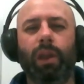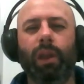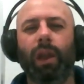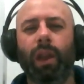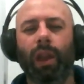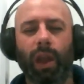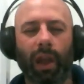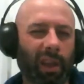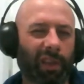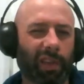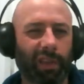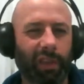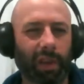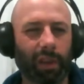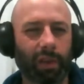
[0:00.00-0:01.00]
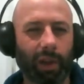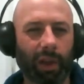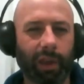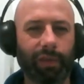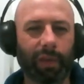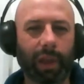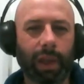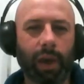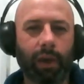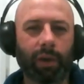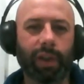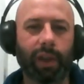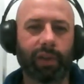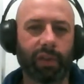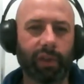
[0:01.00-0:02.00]
And that's the thing, if you're going
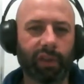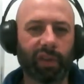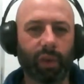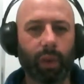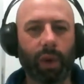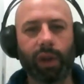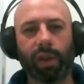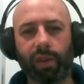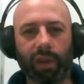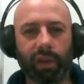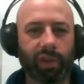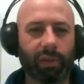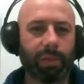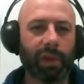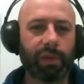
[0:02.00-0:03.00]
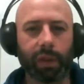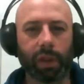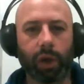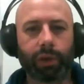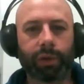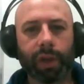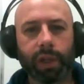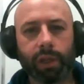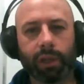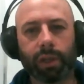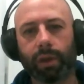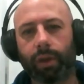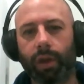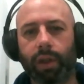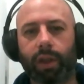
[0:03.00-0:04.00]
down to the 20s and it's a bit of a lottery,
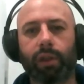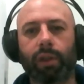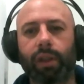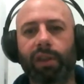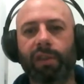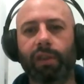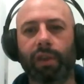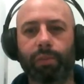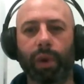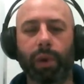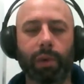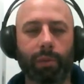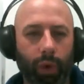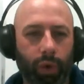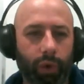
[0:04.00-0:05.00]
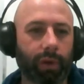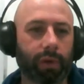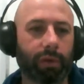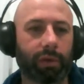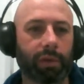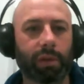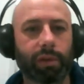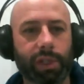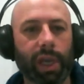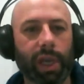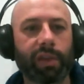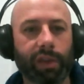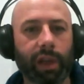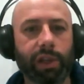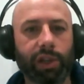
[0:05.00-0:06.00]
at least you're probably more
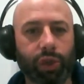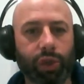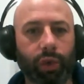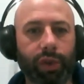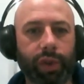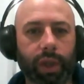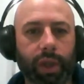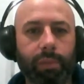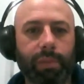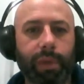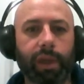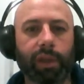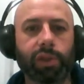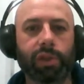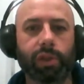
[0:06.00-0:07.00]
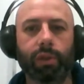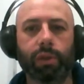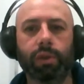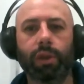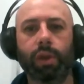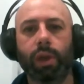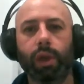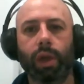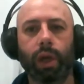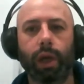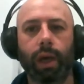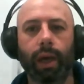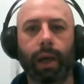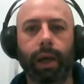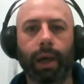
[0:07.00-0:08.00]
chance to get a sure thing at pick 2
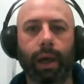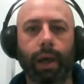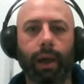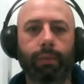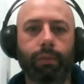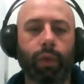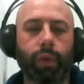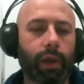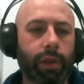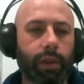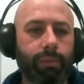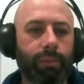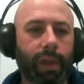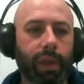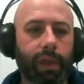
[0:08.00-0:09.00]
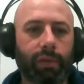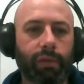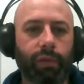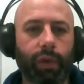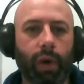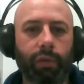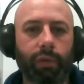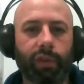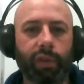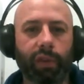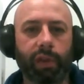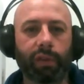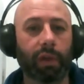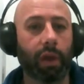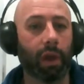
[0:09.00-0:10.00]
rather than pick 5 or
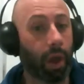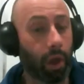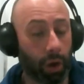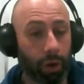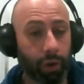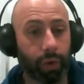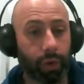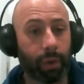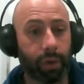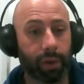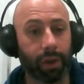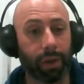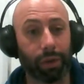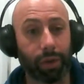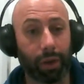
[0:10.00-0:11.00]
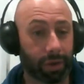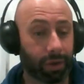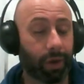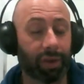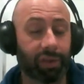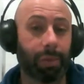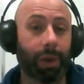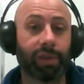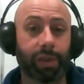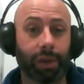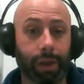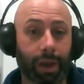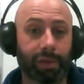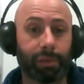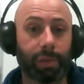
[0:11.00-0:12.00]
6. And I agree with you. I suppose it
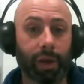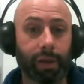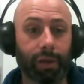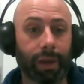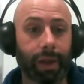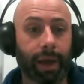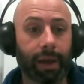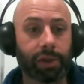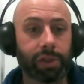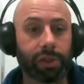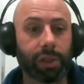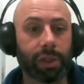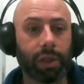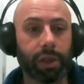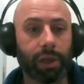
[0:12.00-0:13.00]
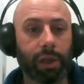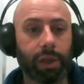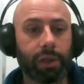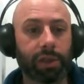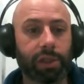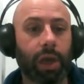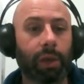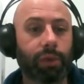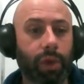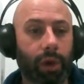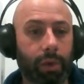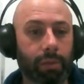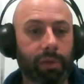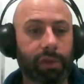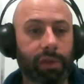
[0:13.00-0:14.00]
comes back to last year.
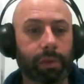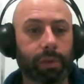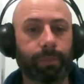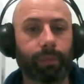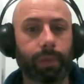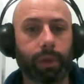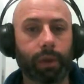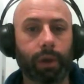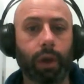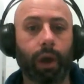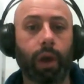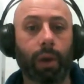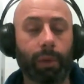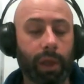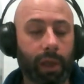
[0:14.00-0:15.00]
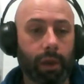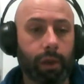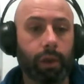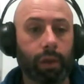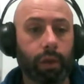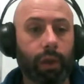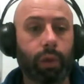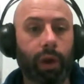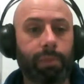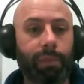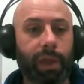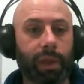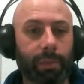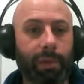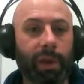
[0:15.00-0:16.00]
Sometimes, you want
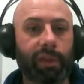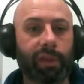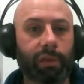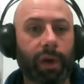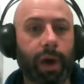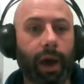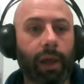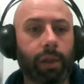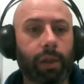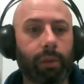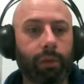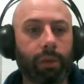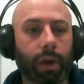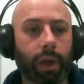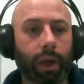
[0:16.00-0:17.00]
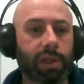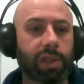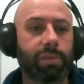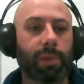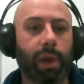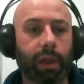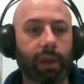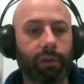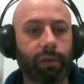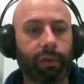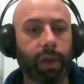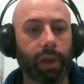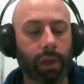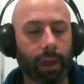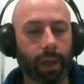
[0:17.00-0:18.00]
to pick the best available and just make it
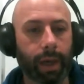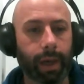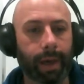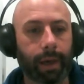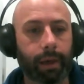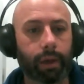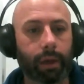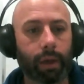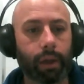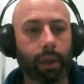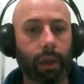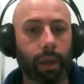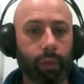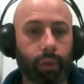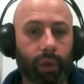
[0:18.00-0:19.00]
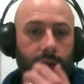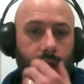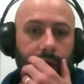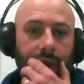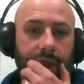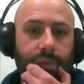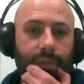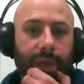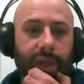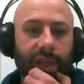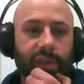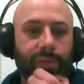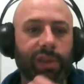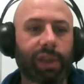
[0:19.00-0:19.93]
fit with your early picks. But